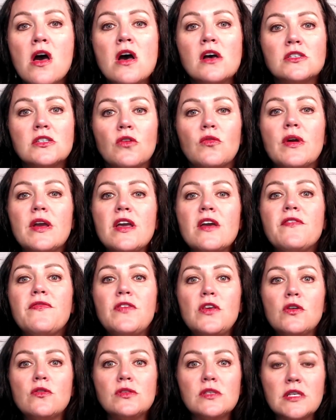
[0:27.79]
So if
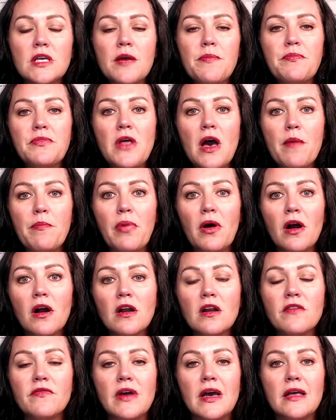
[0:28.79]
you skip that
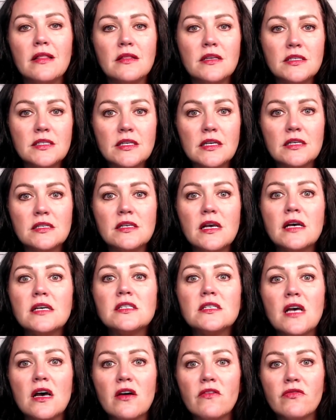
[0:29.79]
part of it, the
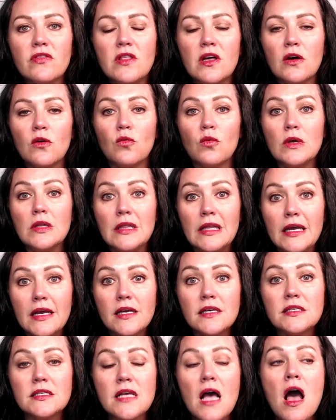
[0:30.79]
success of the
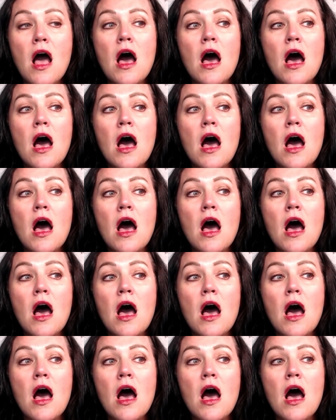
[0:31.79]
release